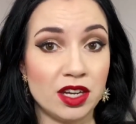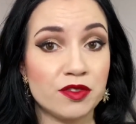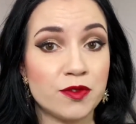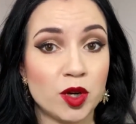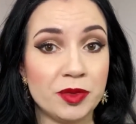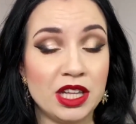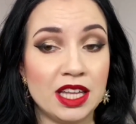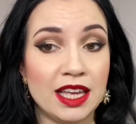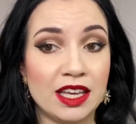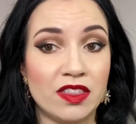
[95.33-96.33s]
A formula
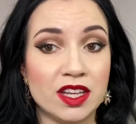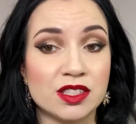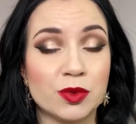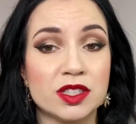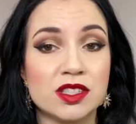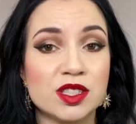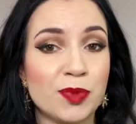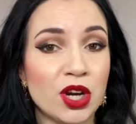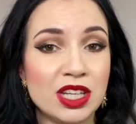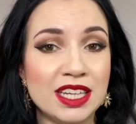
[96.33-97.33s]
like this, where it's a
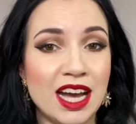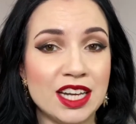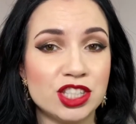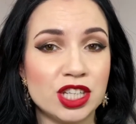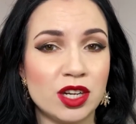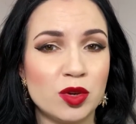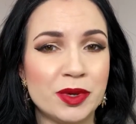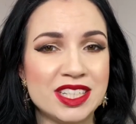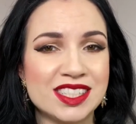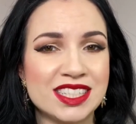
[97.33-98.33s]
sparkly eyeshadow, but
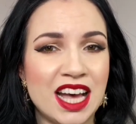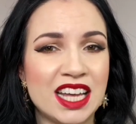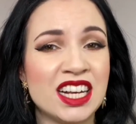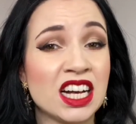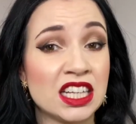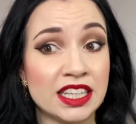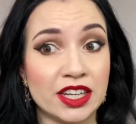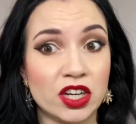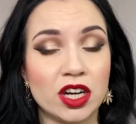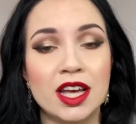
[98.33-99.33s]
it's not a
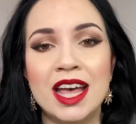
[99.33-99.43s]
glitter.